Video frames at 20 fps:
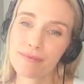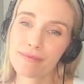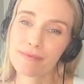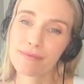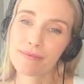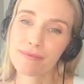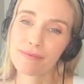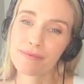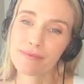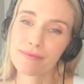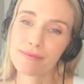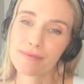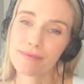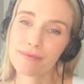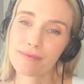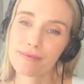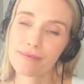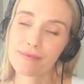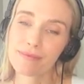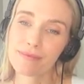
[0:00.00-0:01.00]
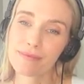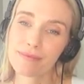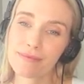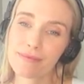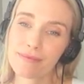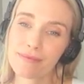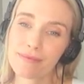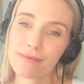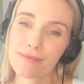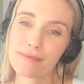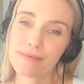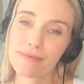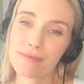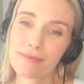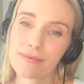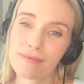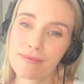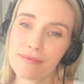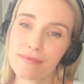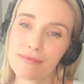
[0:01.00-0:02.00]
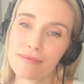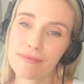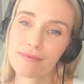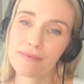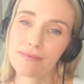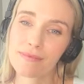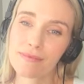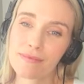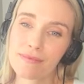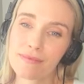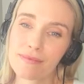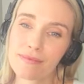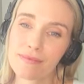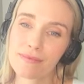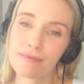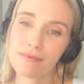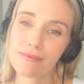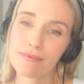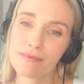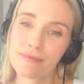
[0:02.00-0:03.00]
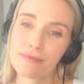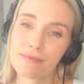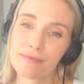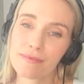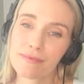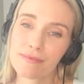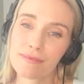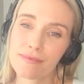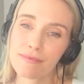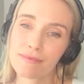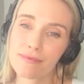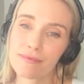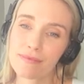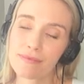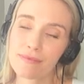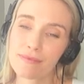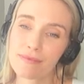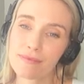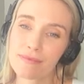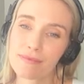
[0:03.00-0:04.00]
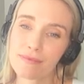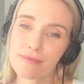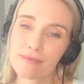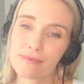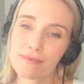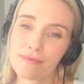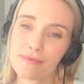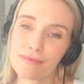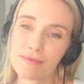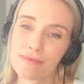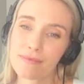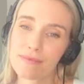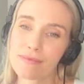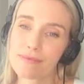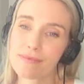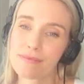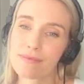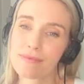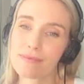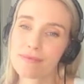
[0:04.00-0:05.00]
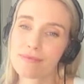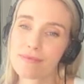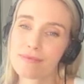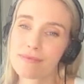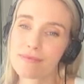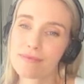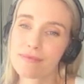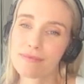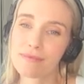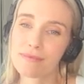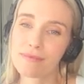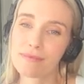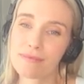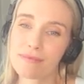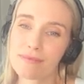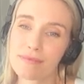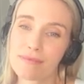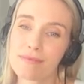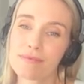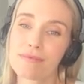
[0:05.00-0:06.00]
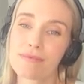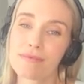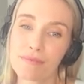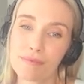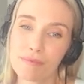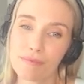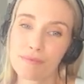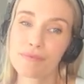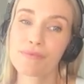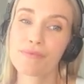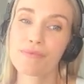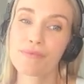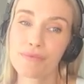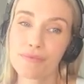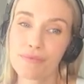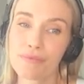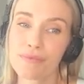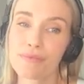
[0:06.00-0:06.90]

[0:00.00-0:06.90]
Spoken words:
(silent)